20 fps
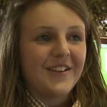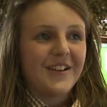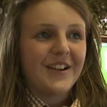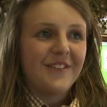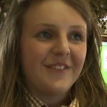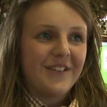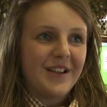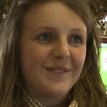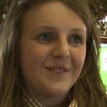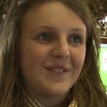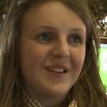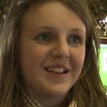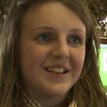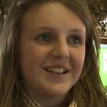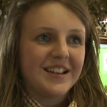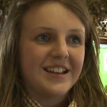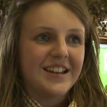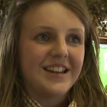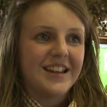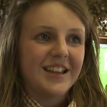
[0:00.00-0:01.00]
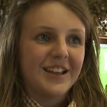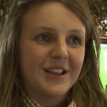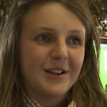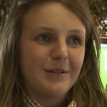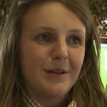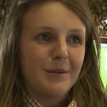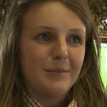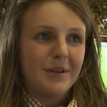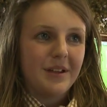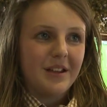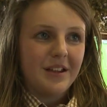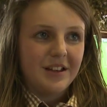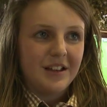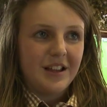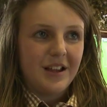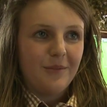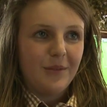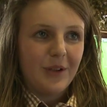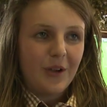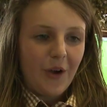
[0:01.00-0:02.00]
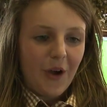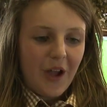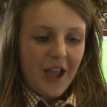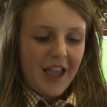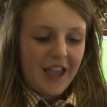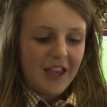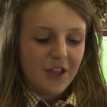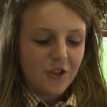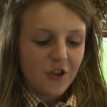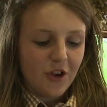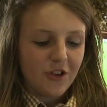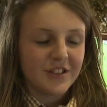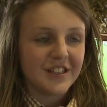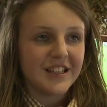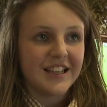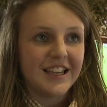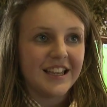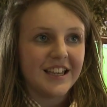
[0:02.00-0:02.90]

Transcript: going away bird and an incoming bird, and we got eight shots at